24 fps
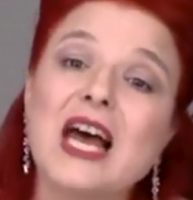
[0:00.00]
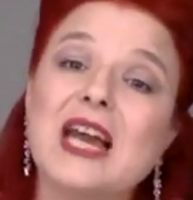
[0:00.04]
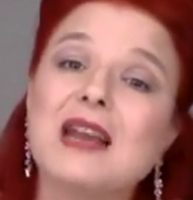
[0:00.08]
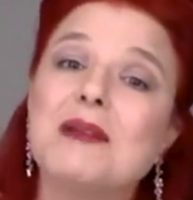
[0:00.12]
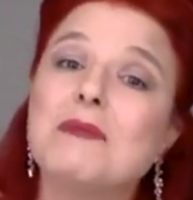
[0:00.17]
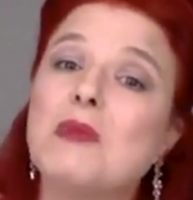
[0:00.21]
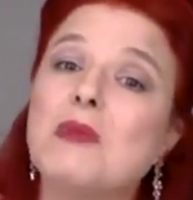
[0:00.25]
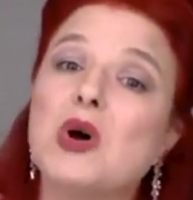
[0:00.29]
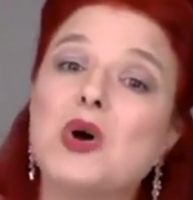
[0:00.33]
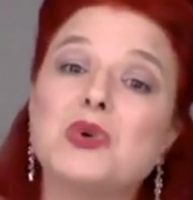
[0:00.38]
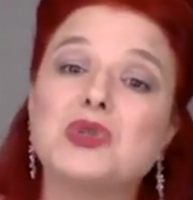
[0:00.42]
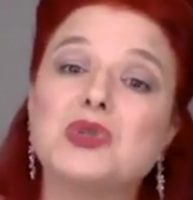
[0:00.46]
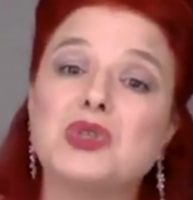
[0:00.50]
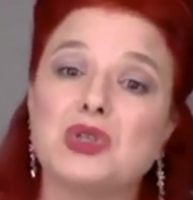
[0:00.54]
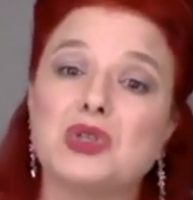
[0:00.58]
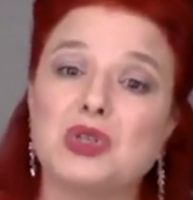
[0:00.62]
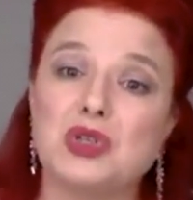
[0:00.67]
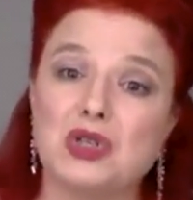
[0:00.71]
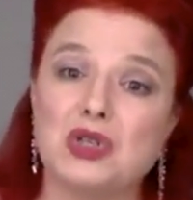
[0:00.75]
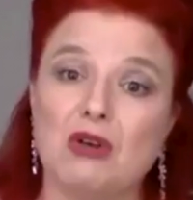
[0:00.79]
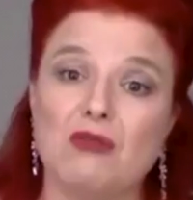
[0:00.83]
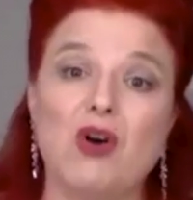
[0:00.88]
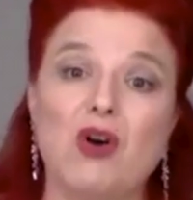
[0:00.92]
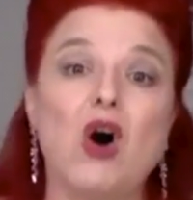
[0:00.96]
and
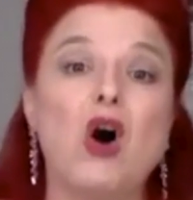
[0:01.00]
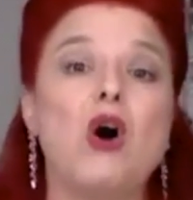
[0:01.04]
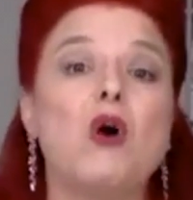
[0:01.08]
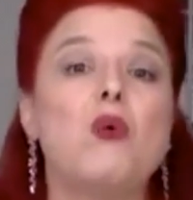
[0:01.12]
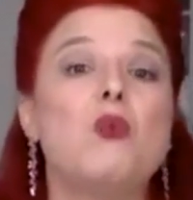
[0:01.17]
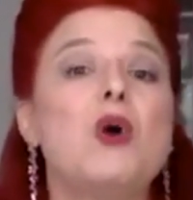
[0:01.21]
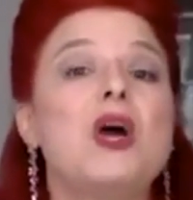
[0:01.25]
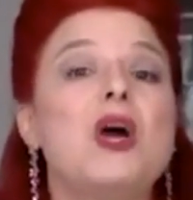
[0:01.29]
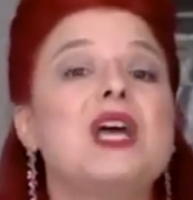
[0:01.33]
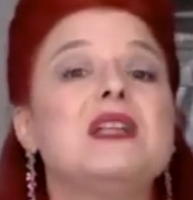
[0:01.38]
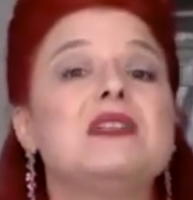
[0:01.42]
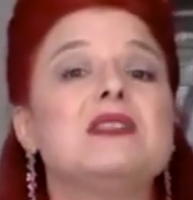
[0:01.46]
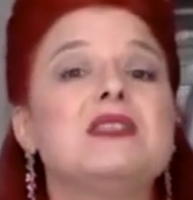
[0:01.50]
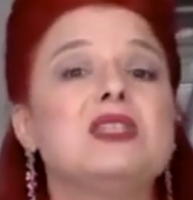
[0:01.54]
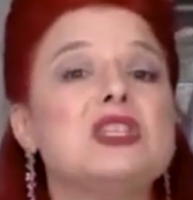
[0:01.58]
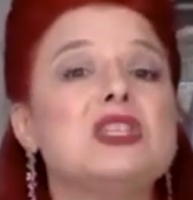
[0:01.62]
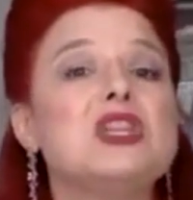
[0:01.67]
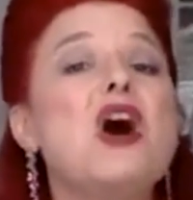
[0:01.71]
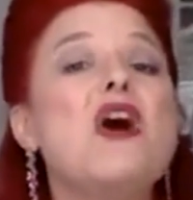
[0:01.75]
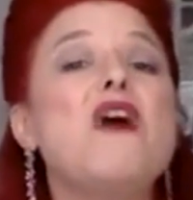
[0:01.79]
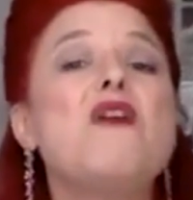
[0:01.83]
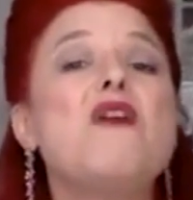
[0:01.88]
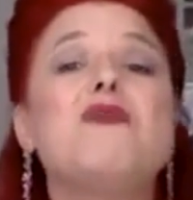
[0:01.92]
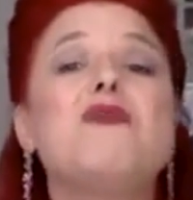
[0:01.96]
most of all, when
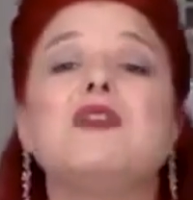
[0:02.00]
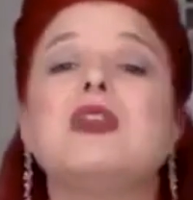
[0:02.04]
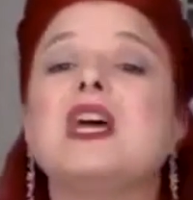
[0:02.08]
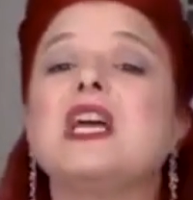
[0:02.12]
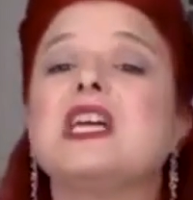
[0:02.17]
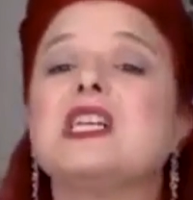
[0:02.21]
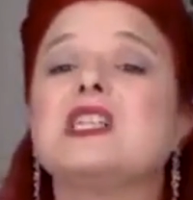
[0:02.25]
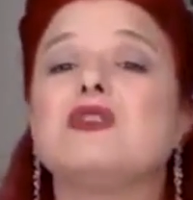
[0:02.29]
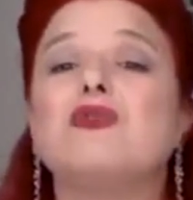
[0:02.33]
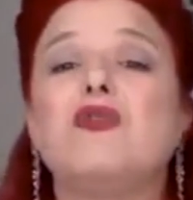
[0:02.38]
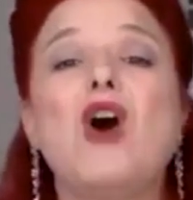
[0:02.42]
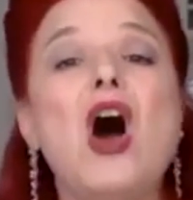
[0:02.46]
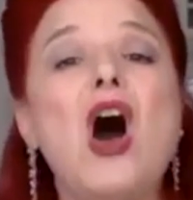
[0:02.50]
snowflakes